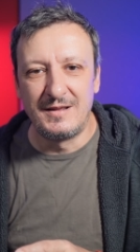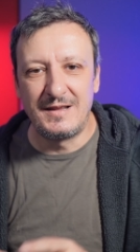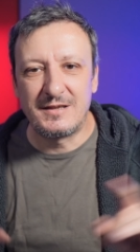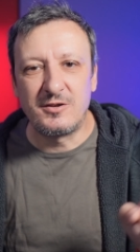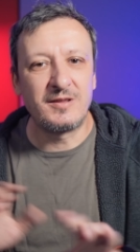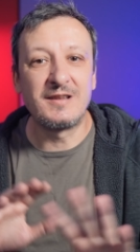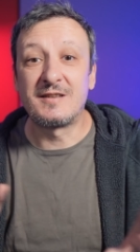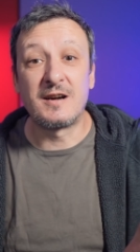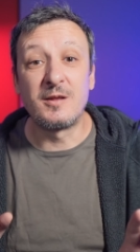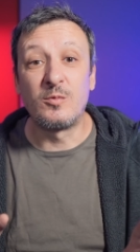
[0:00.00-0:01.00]
That's not
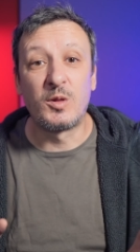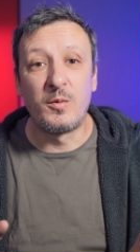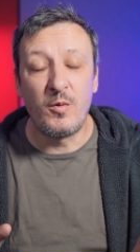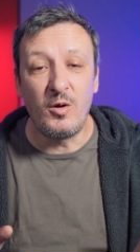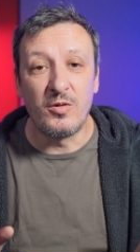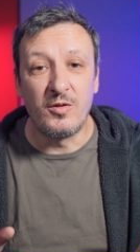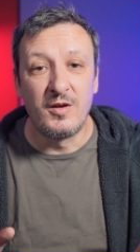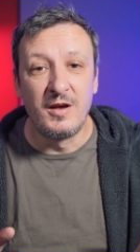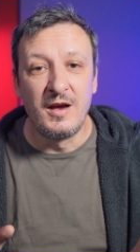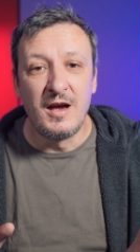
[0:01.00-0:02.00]
necessarily what we want.
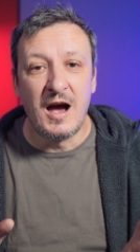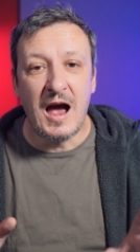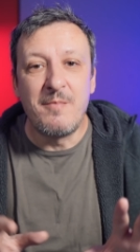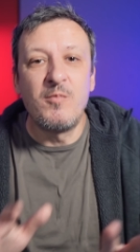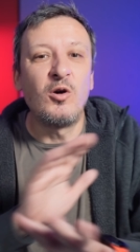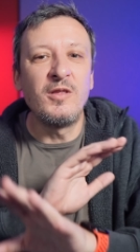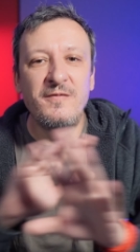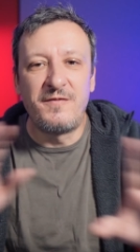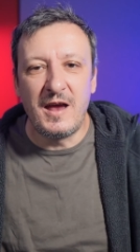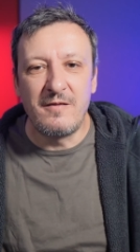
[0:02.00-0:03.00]
I'm all
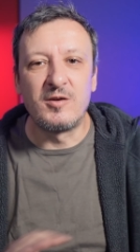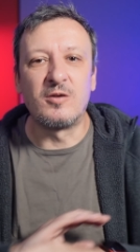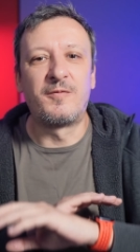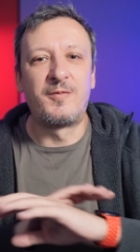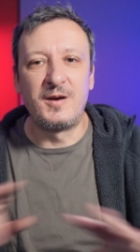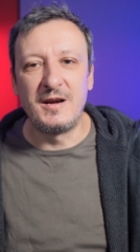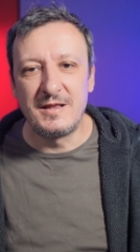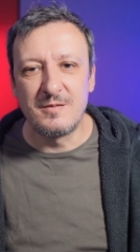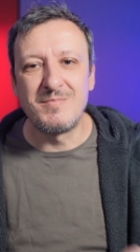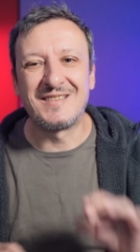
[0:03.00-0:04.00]
in favor of
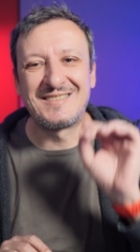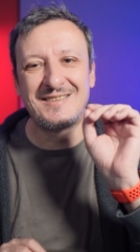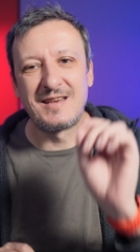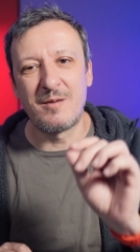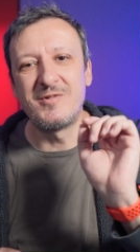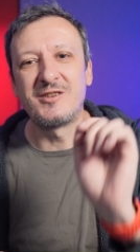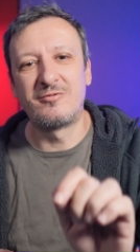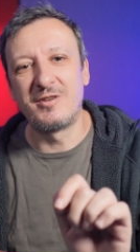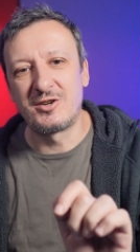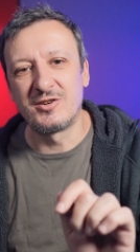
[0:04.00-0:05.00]
freedom, but some
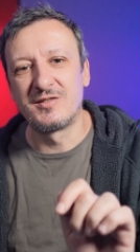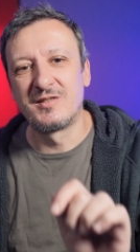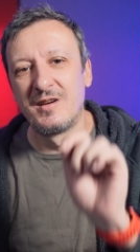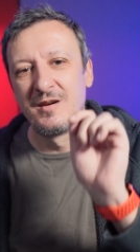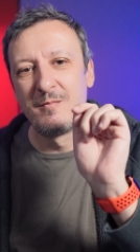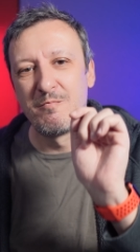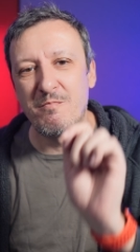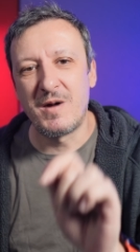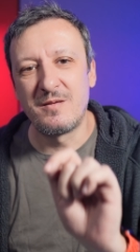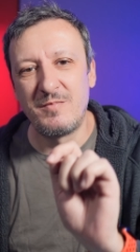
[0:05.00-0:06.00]
restrictions
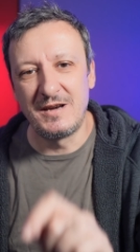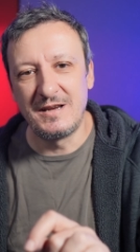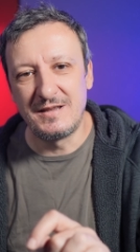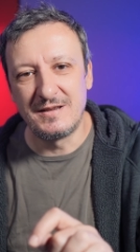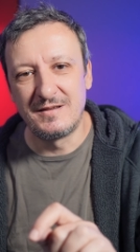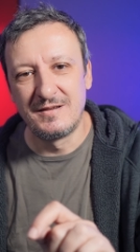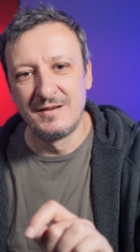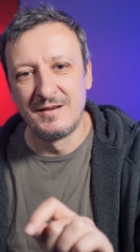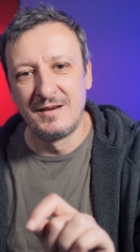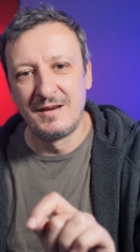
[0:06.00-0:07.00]
might be needed.
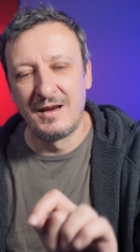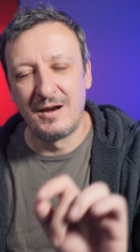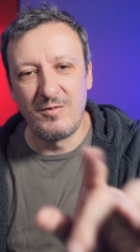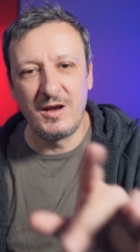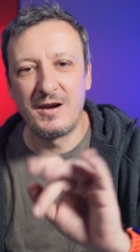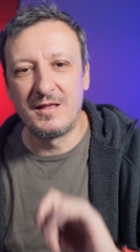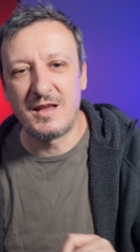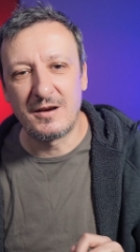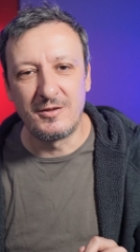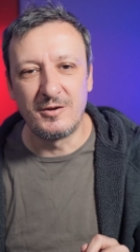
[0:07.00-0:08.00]
And we are in
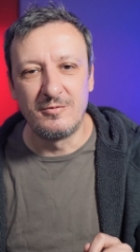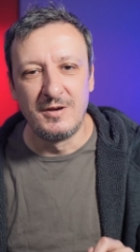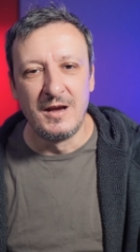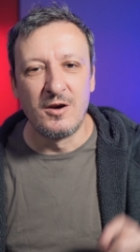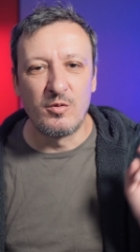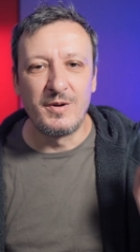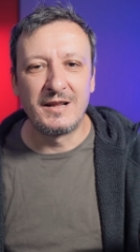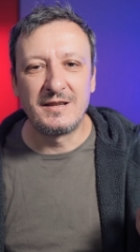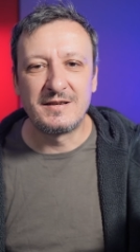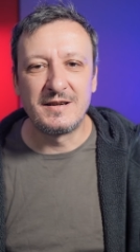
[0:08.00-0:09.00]
luck though.
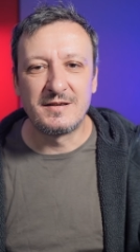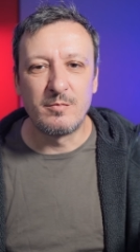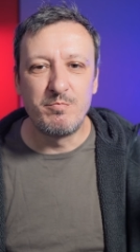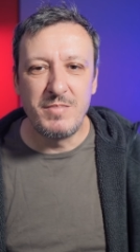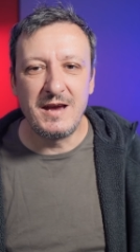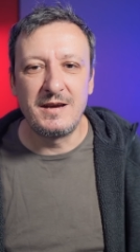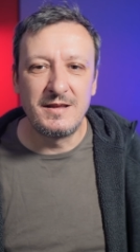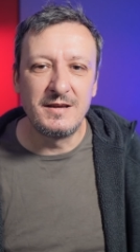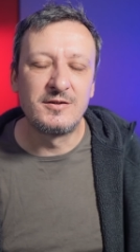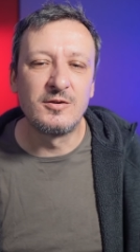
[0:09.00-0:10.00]
Kubernetes has a
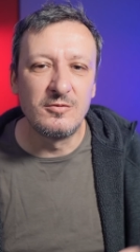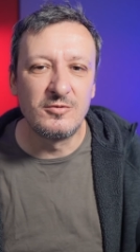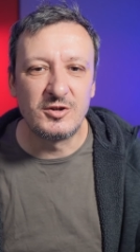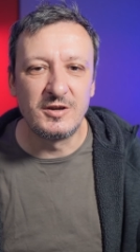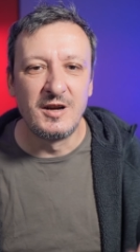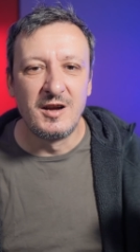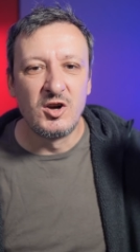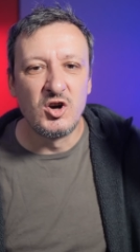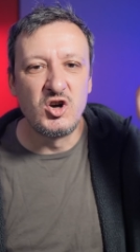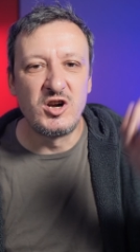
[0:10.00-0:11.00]
baked-in solution
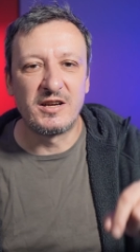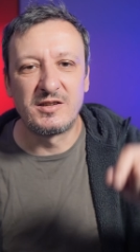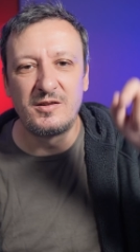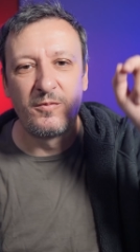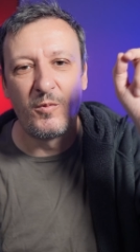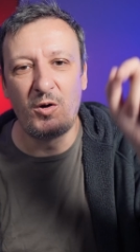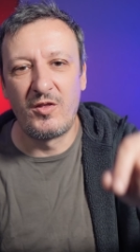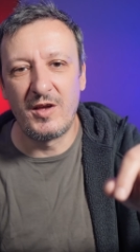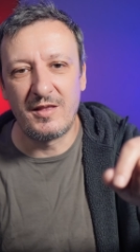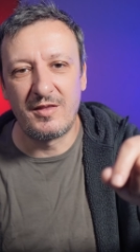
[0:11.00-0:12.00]
just for
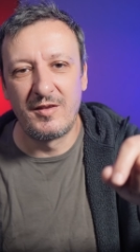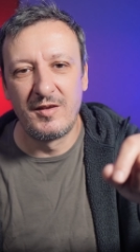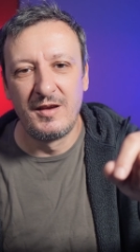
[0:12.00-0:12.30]
that.